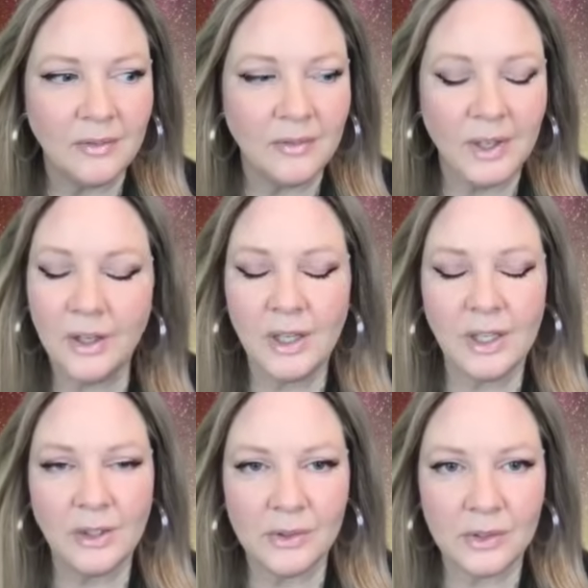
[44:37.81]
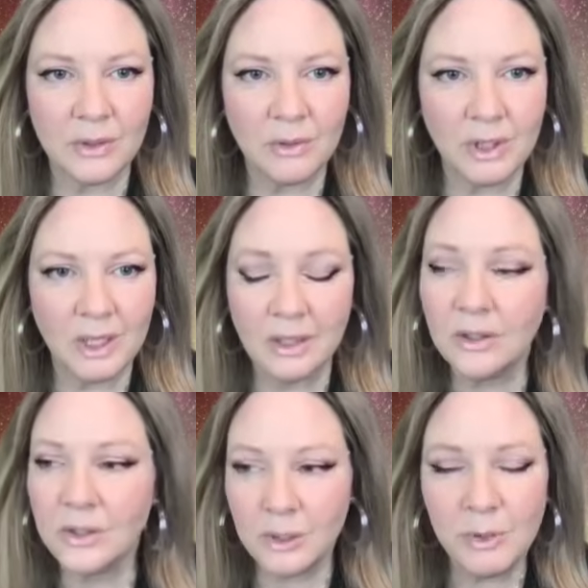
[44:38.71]
very closely related.
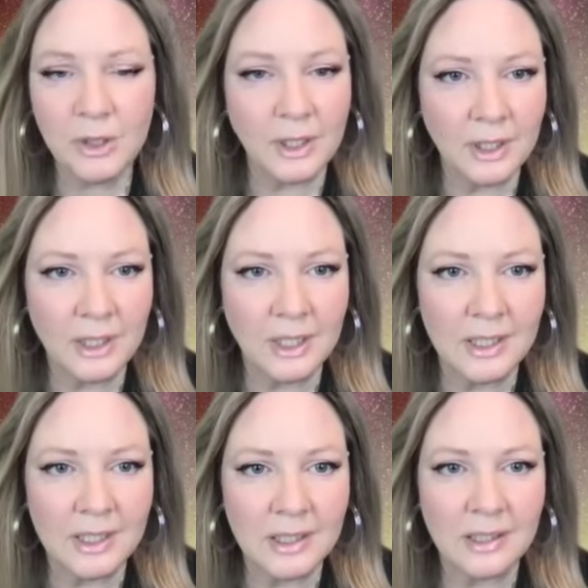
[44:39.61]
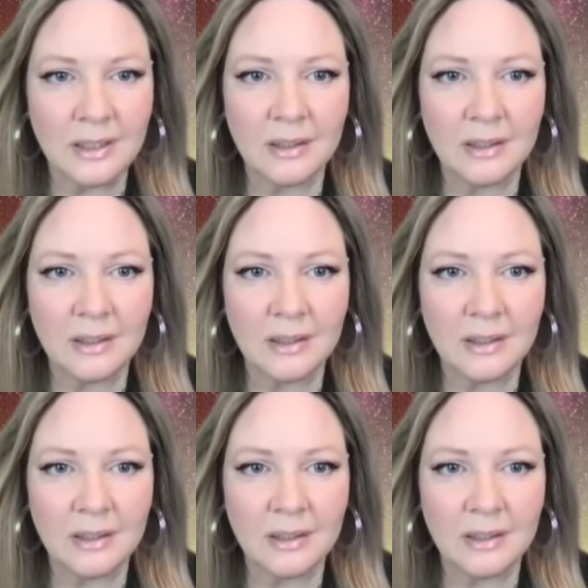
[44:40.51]
There's similarities.